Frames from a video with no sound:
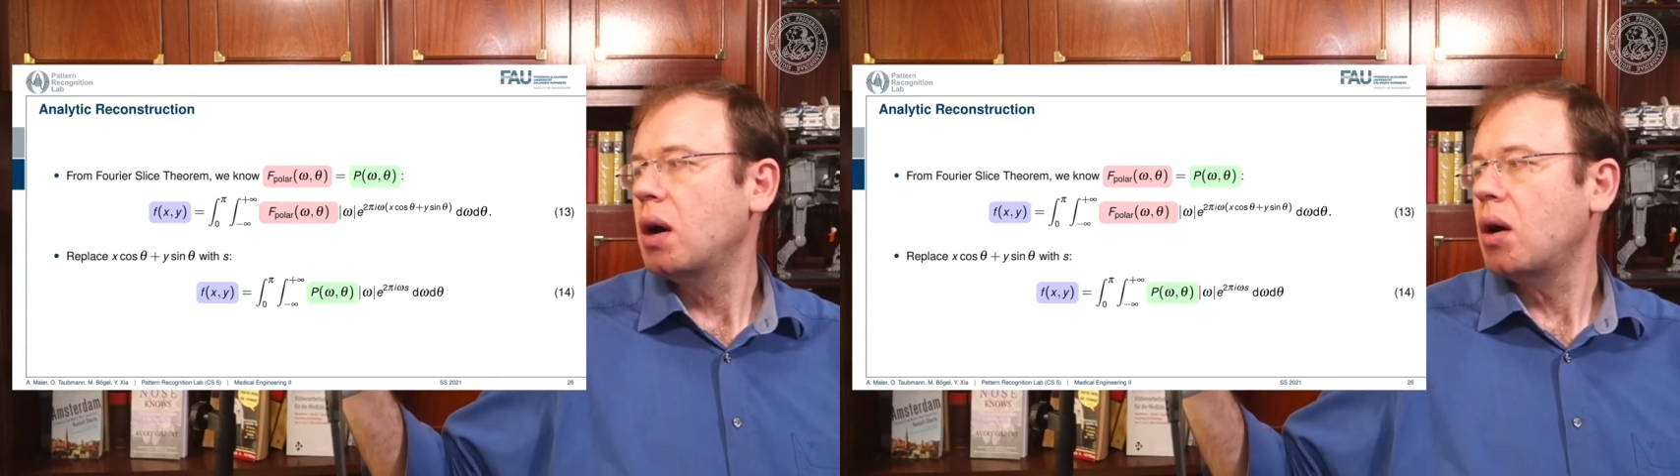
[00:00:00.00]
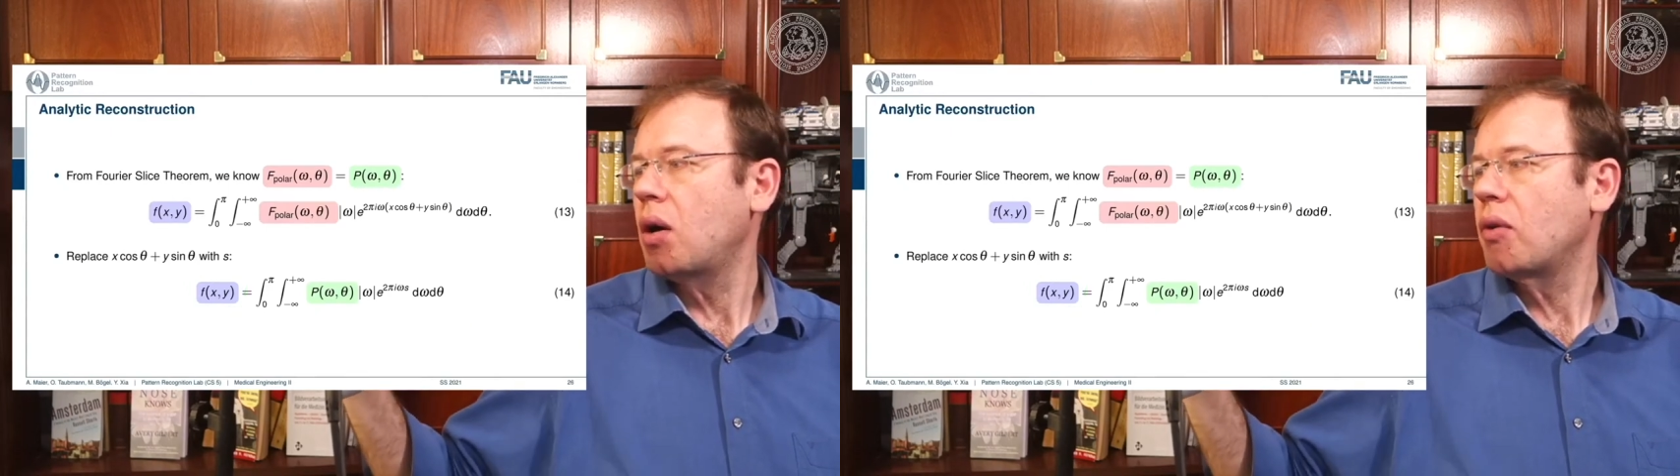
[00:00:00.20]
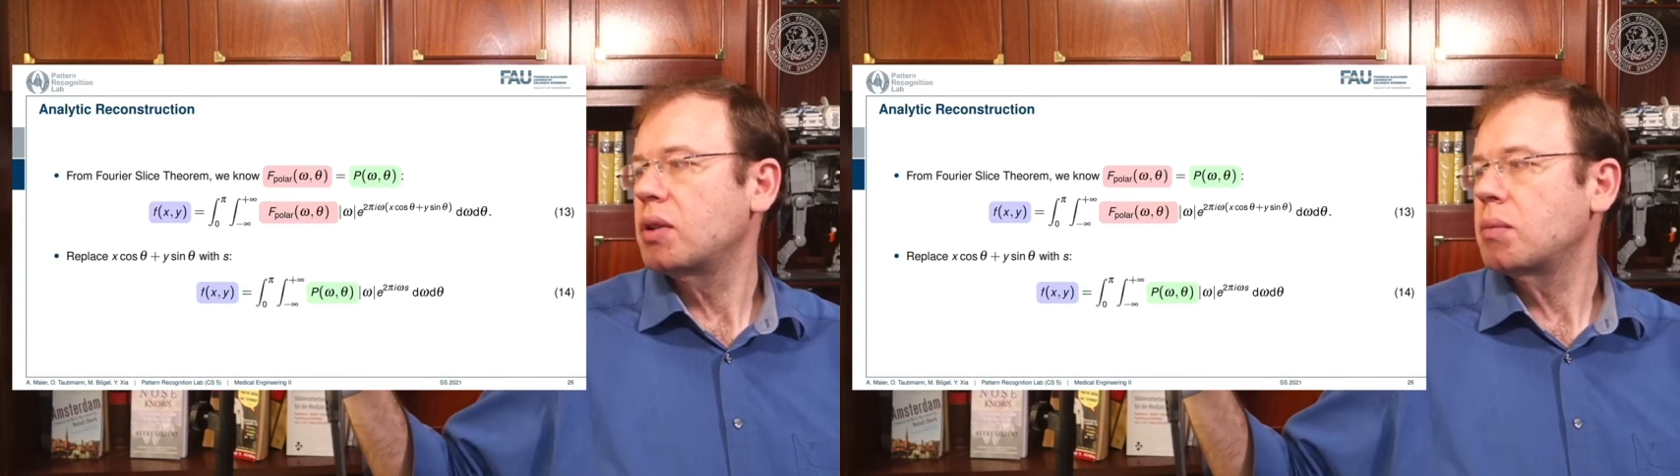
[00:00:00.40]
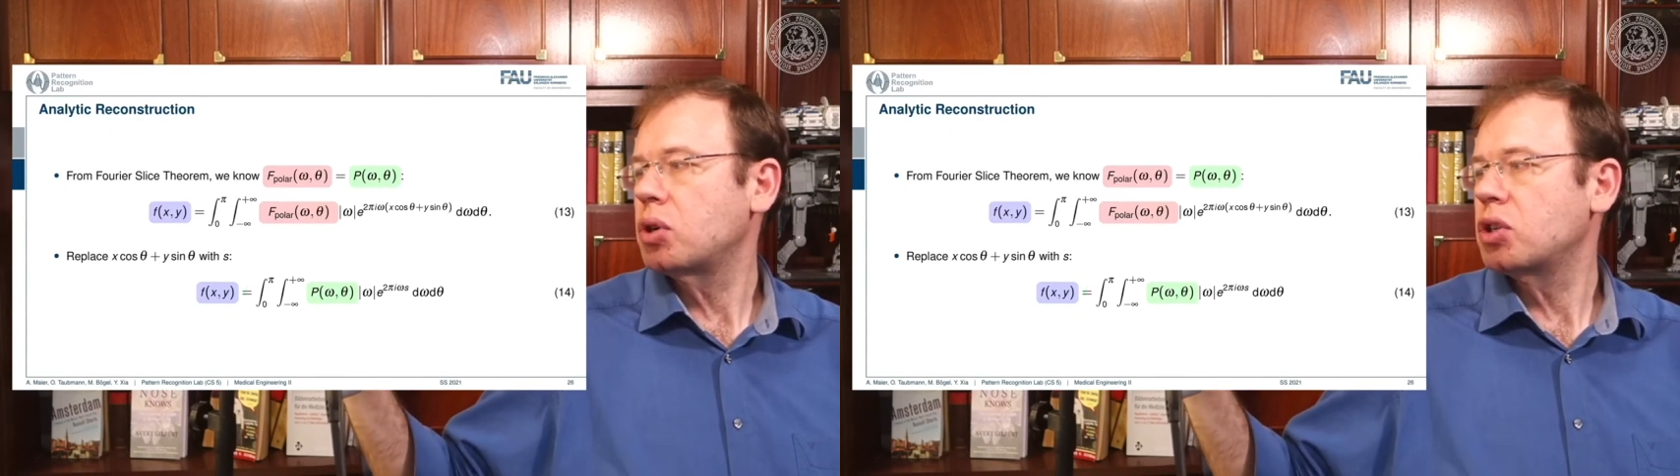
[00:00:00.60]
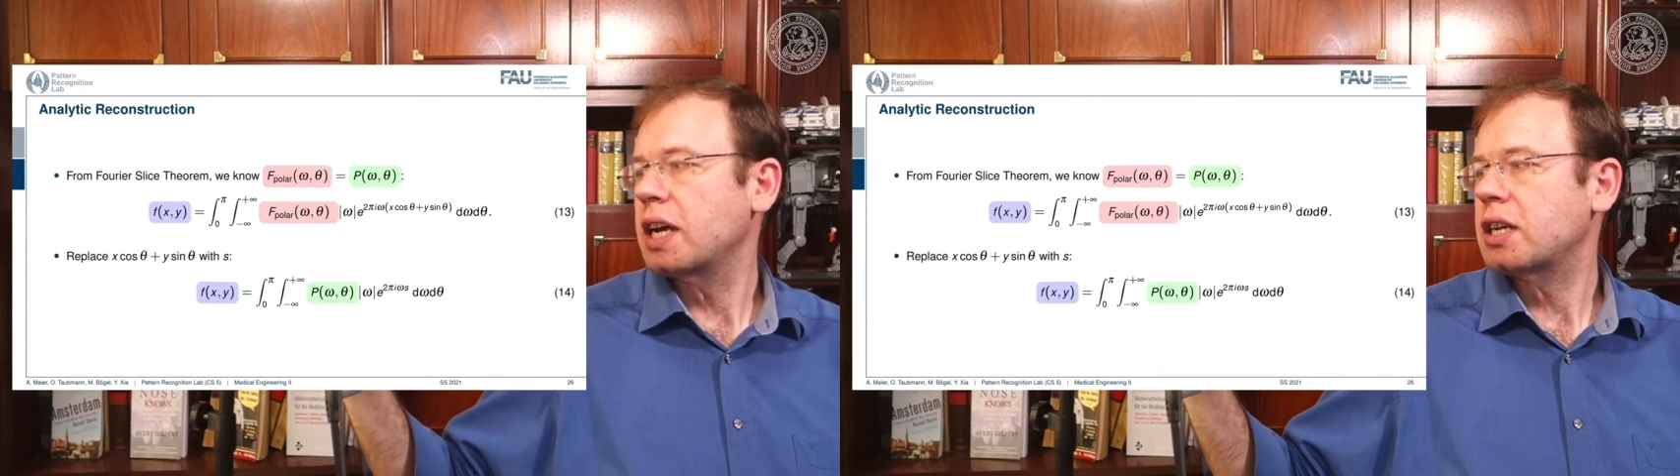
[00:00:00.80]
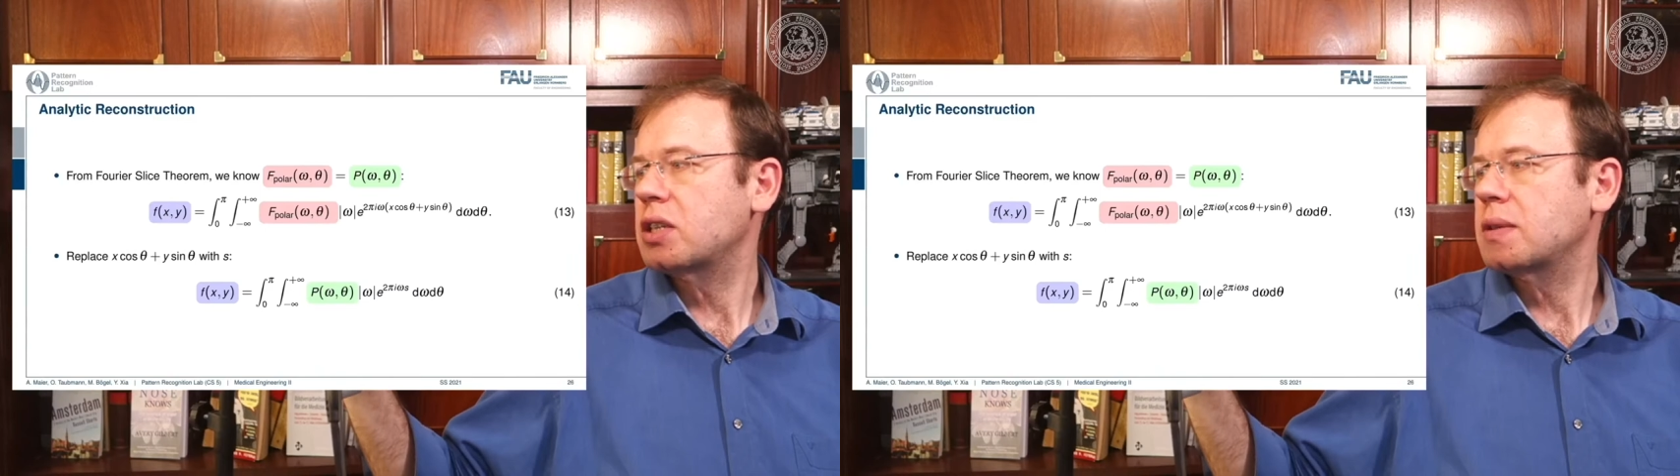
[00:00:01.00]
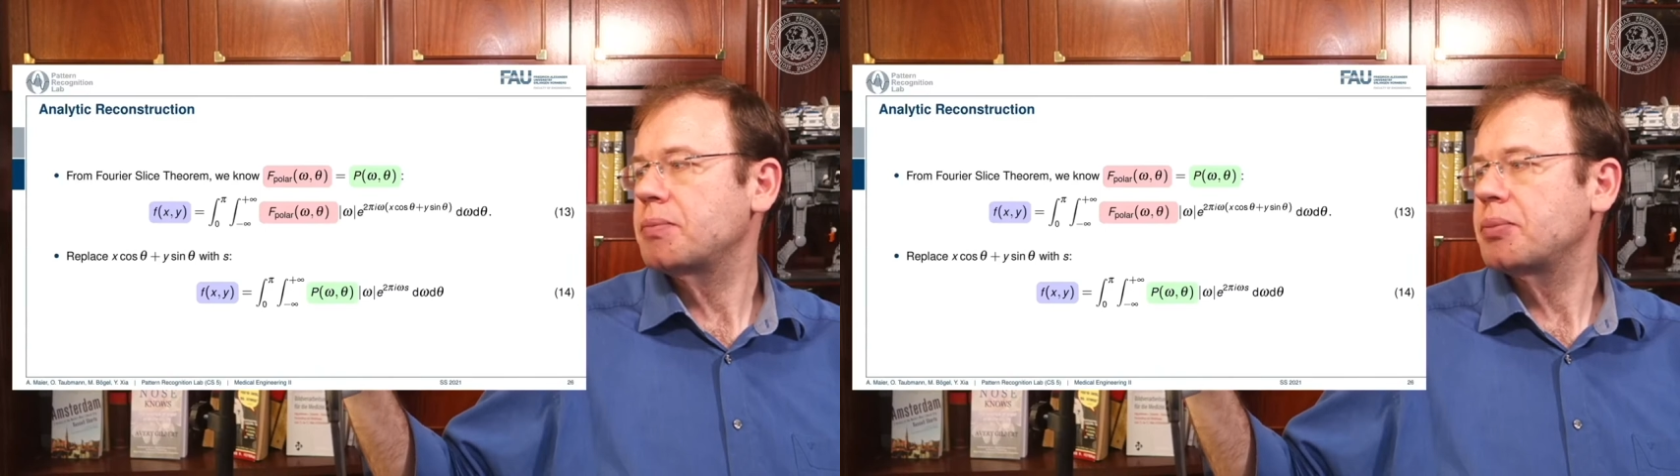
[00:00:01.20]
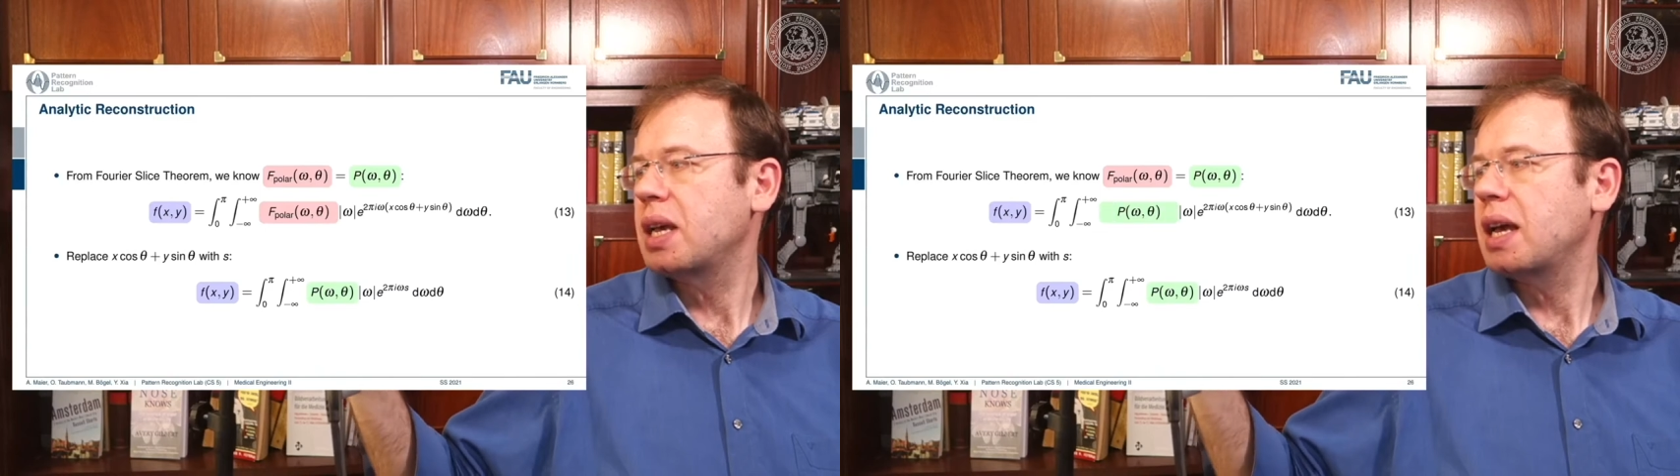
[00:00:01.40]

of the projection,